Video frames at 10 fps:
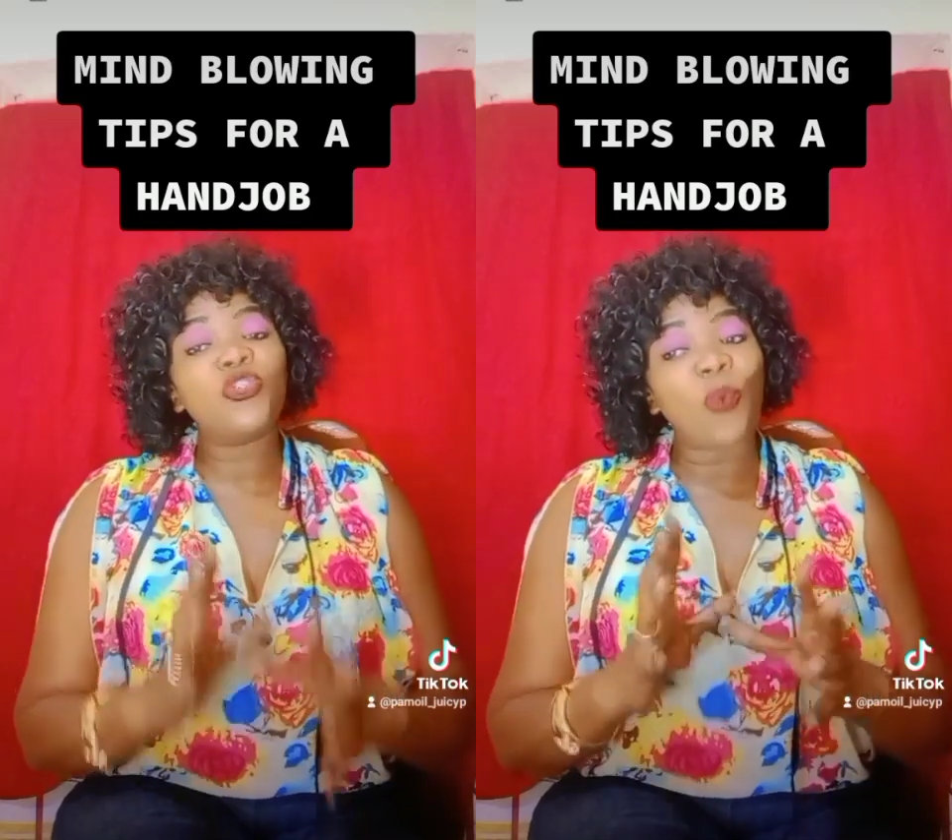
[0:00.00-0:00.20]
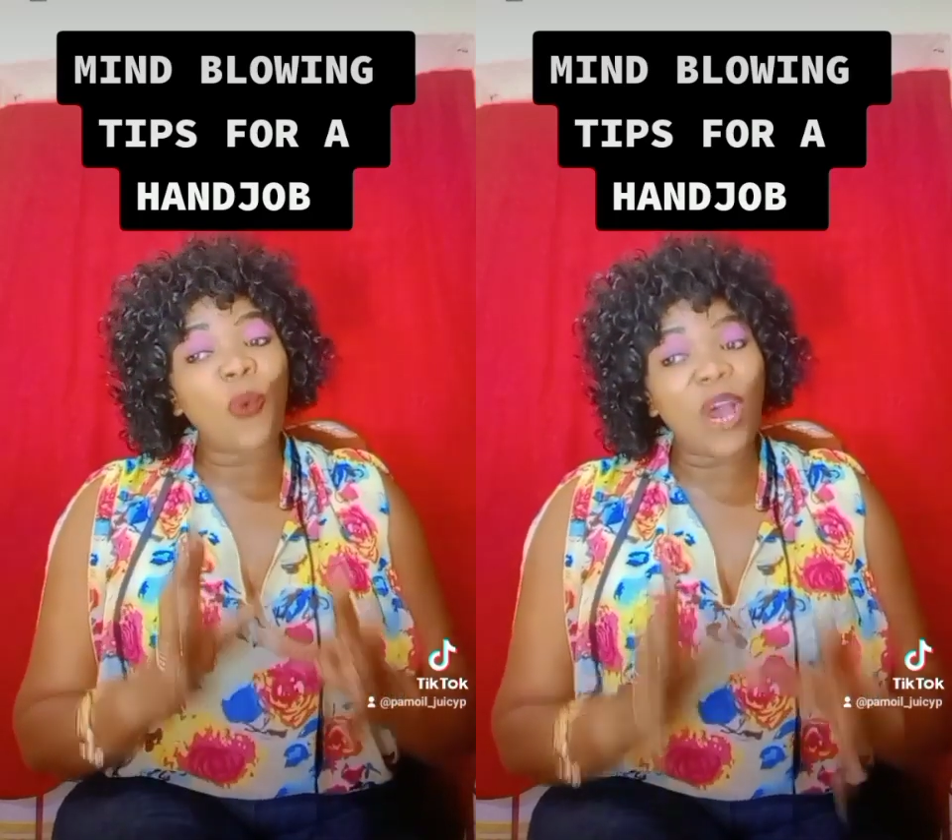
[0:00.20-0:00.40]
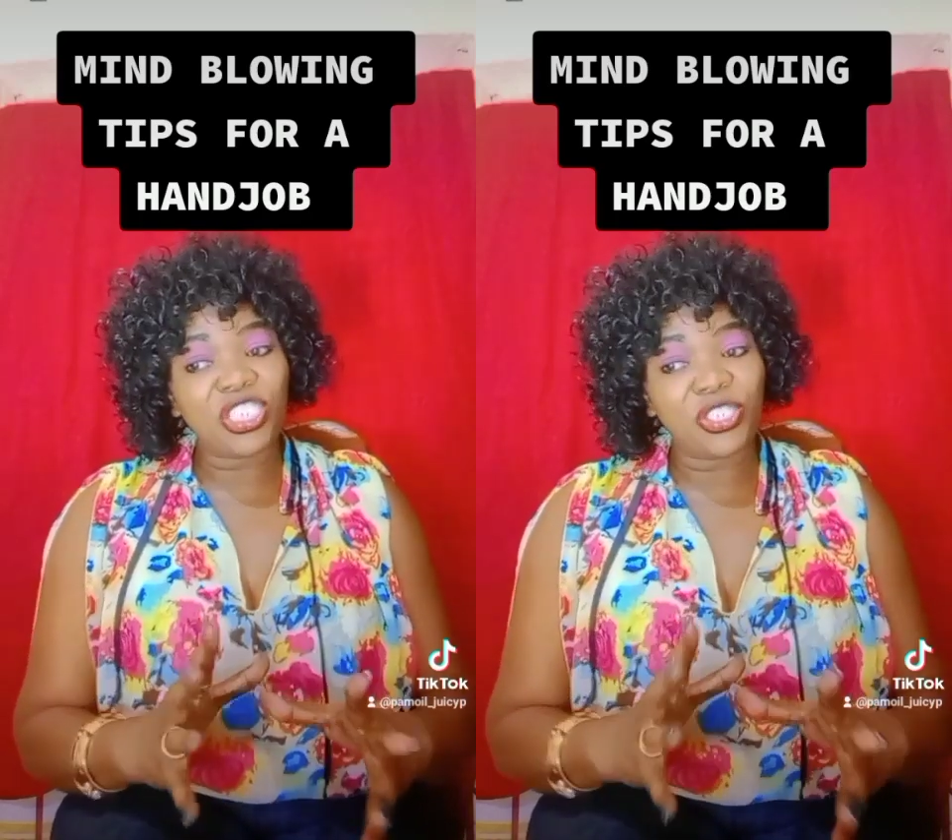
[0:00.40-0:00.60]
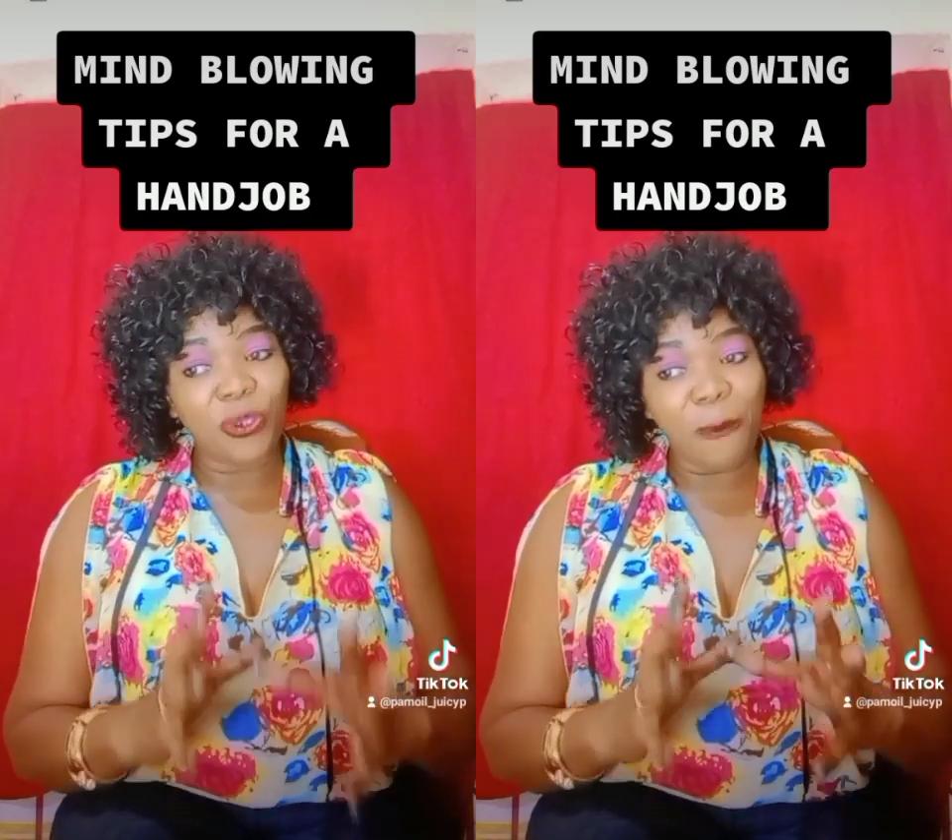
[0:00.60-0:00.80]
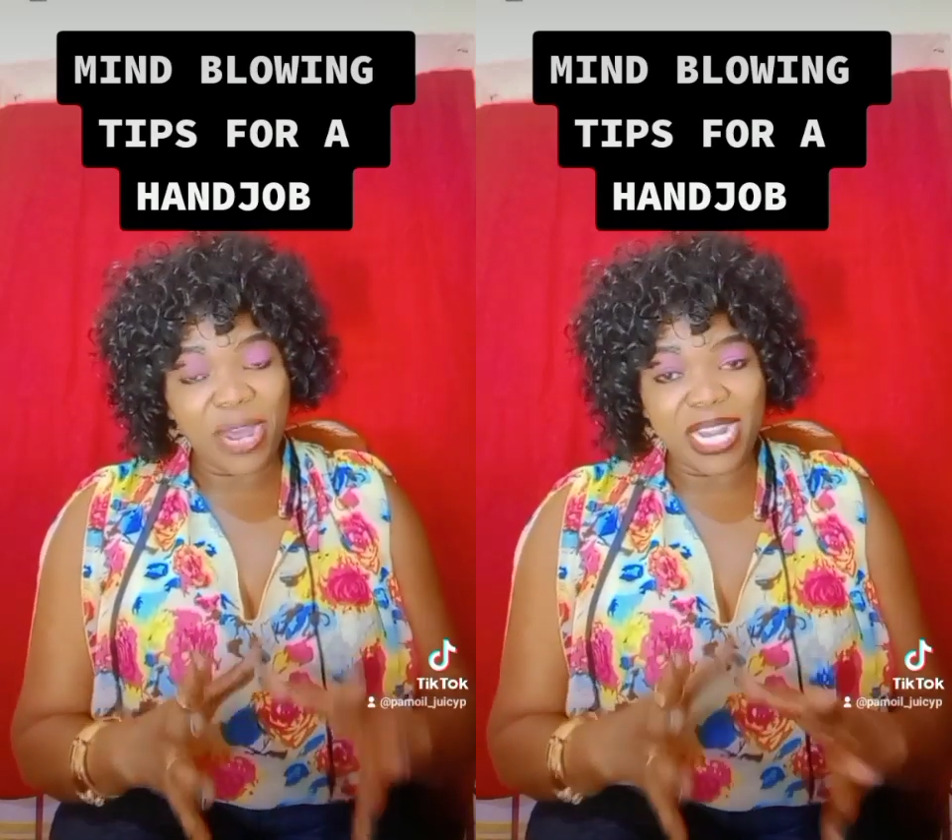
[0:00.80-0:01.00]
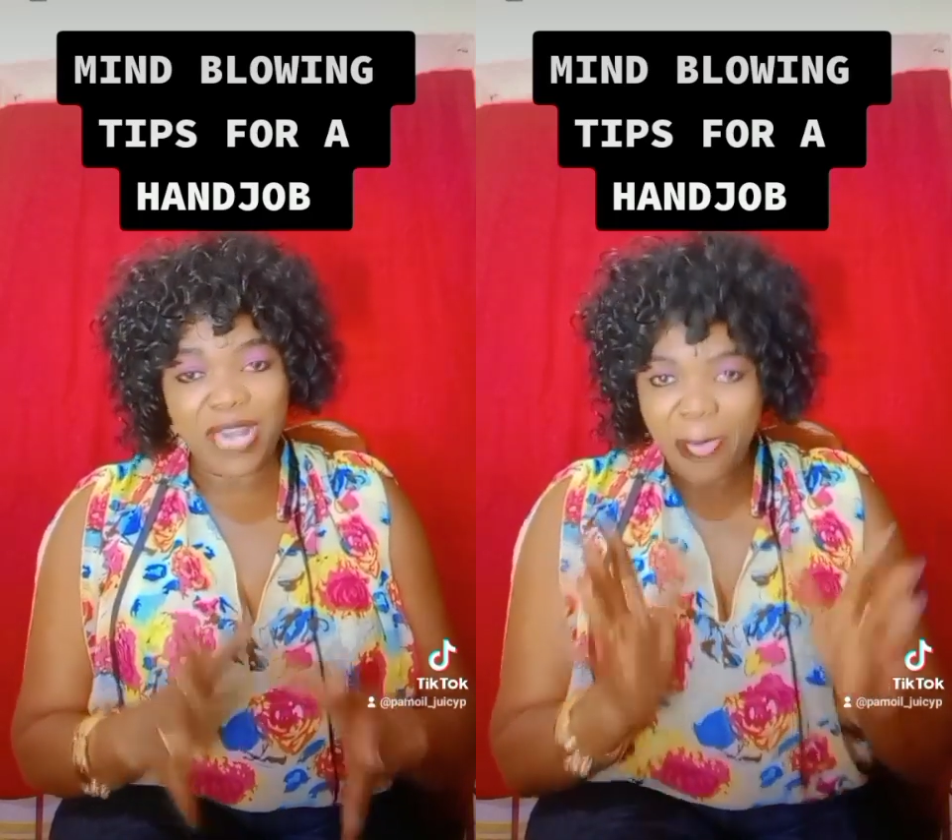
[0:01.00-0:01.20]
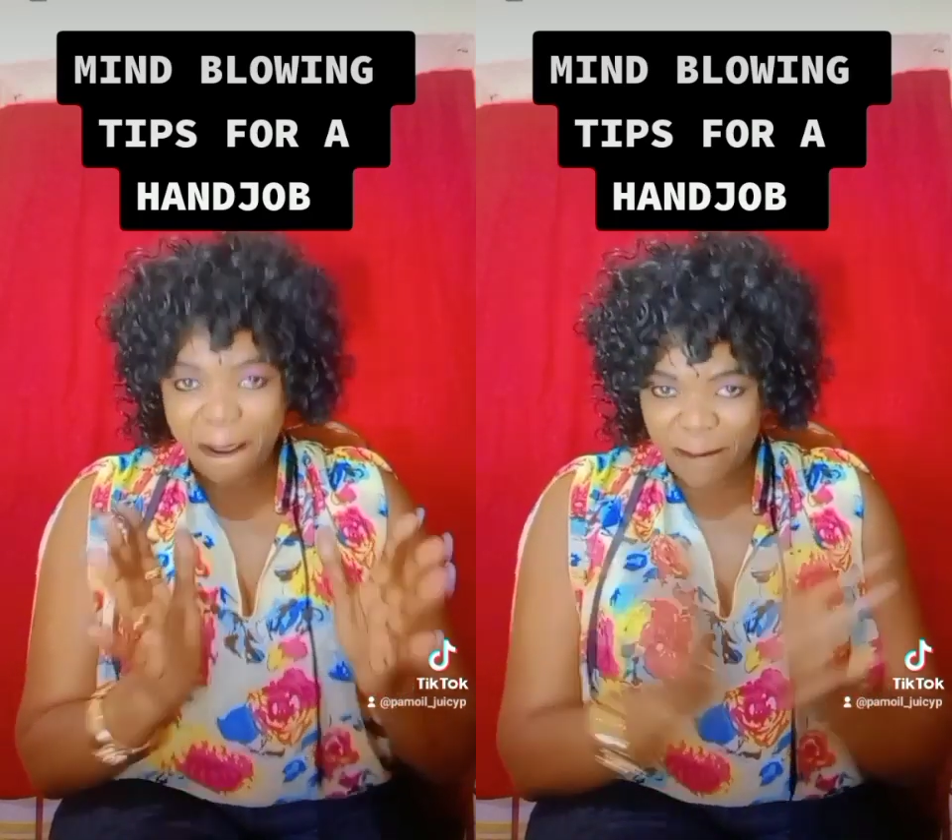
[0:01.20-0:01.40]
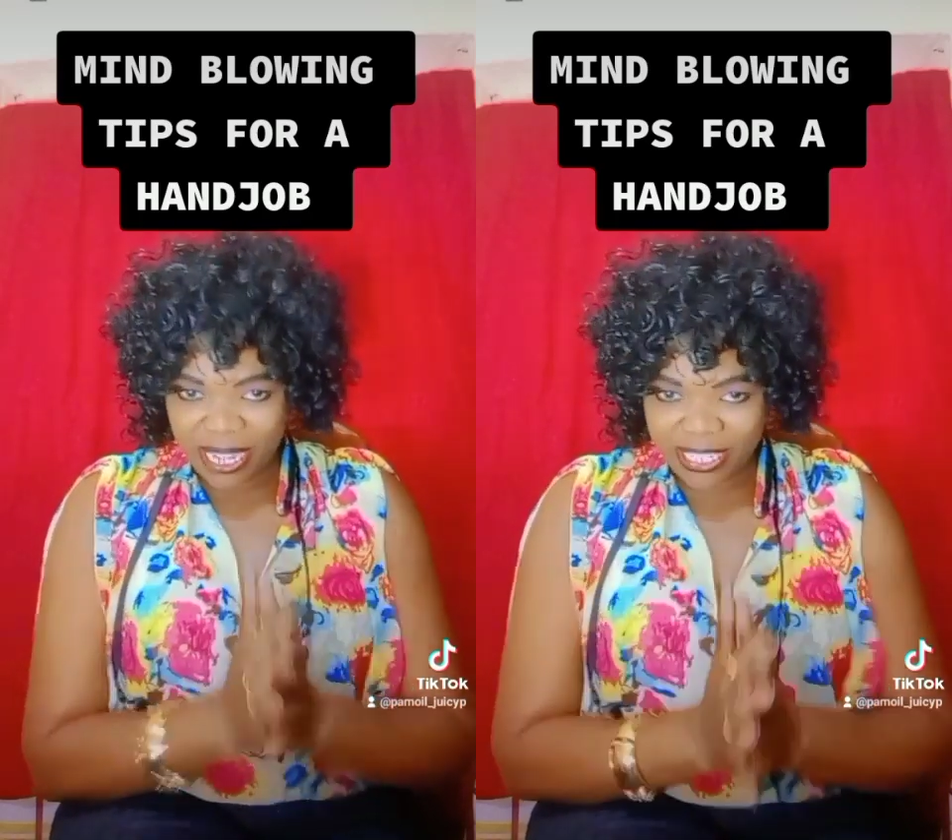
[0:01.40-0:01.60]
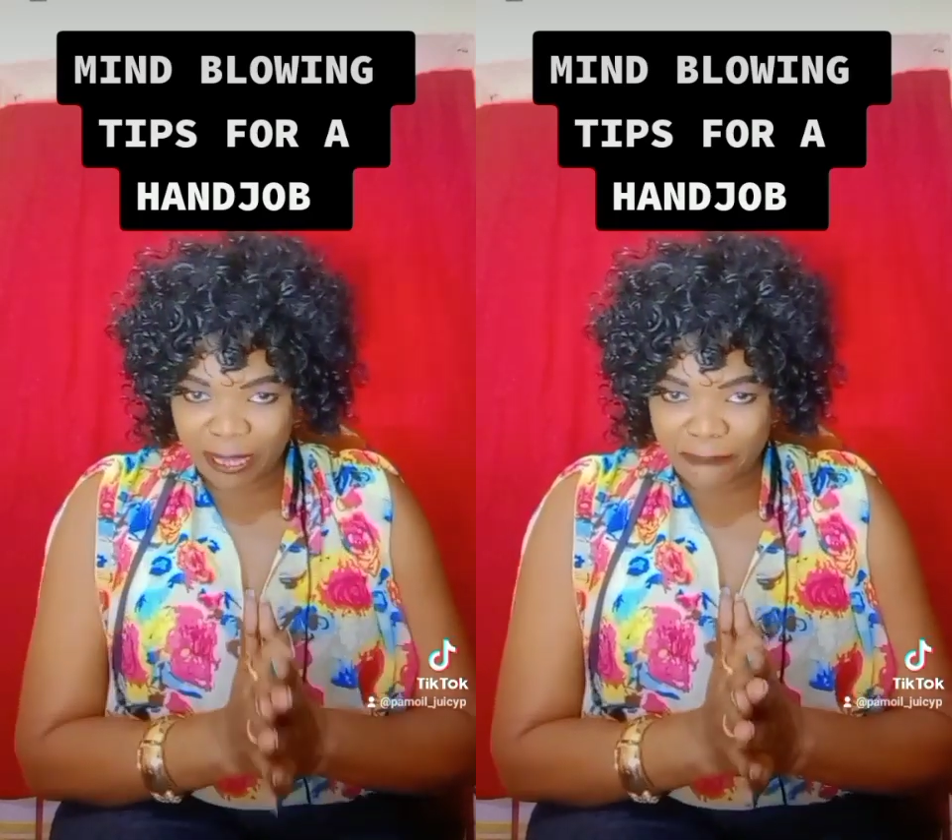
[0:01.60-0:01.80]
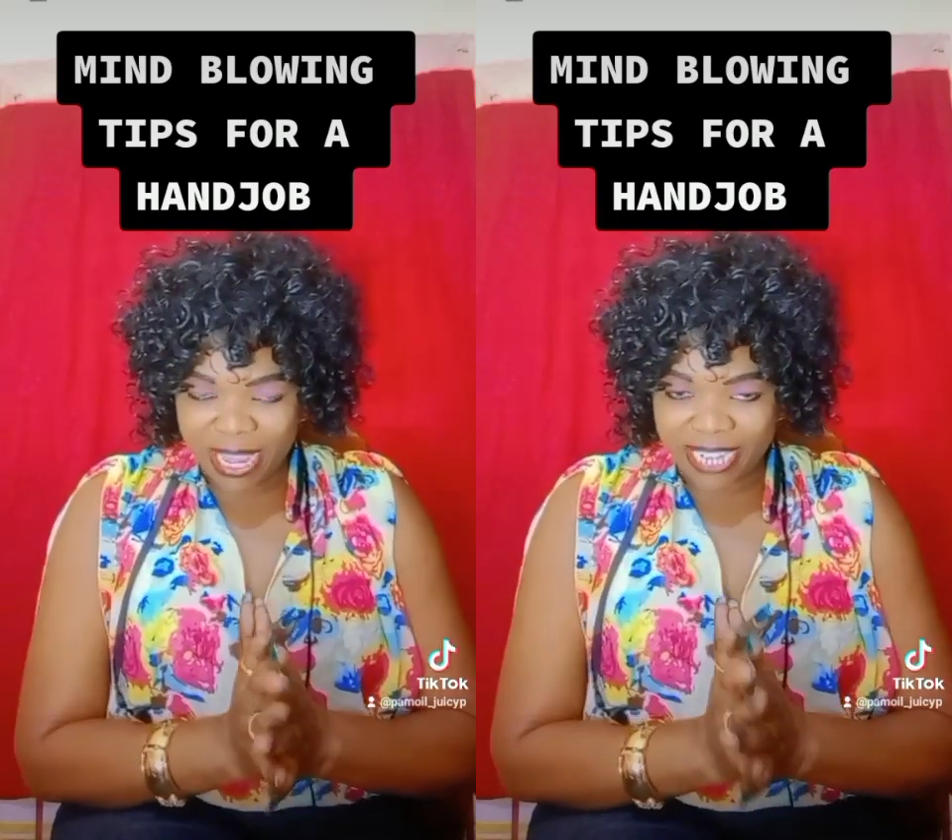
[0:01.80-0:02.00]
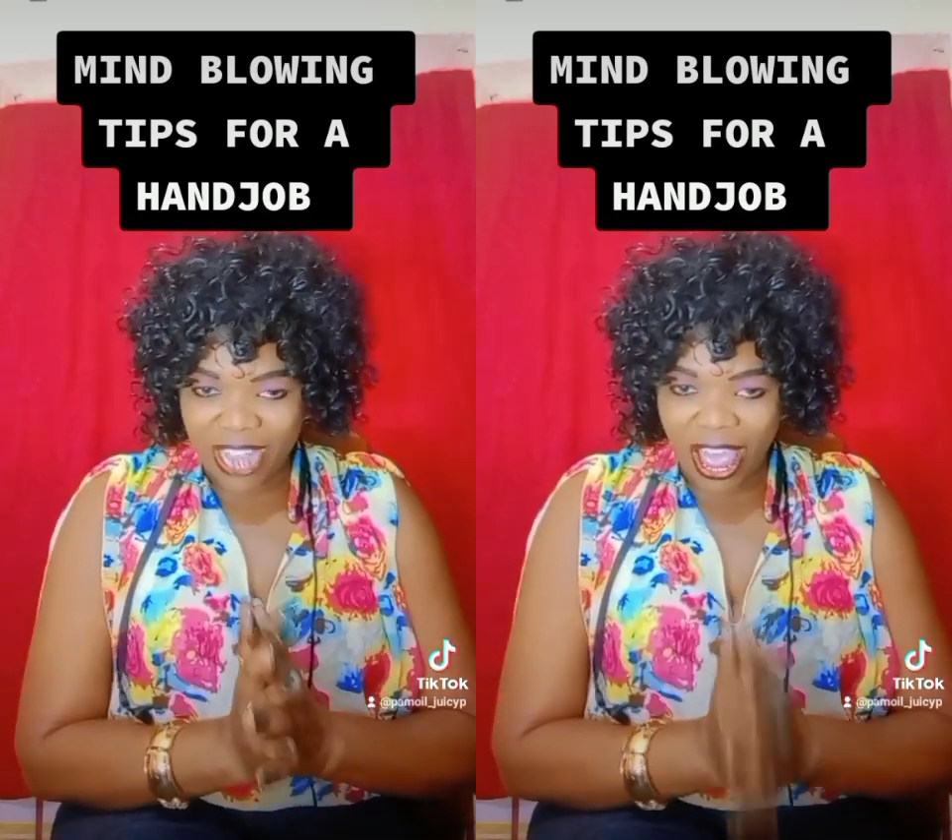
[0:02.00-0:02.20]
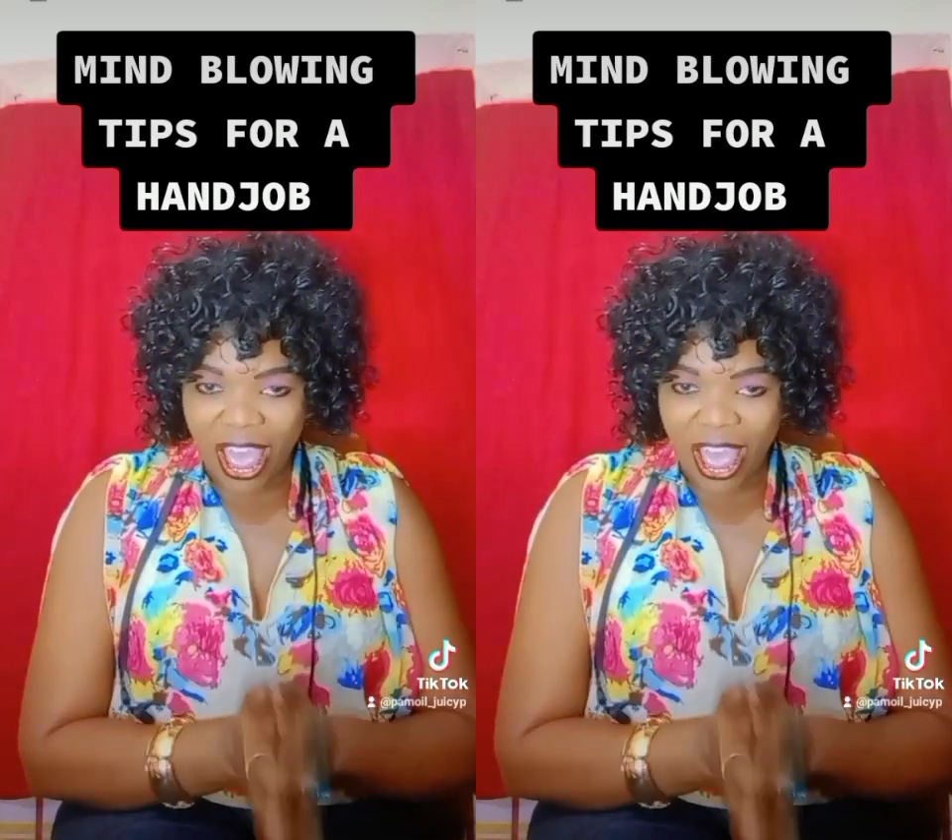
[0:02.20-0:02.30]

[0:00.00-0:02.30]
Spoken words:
to watch your man masturbate,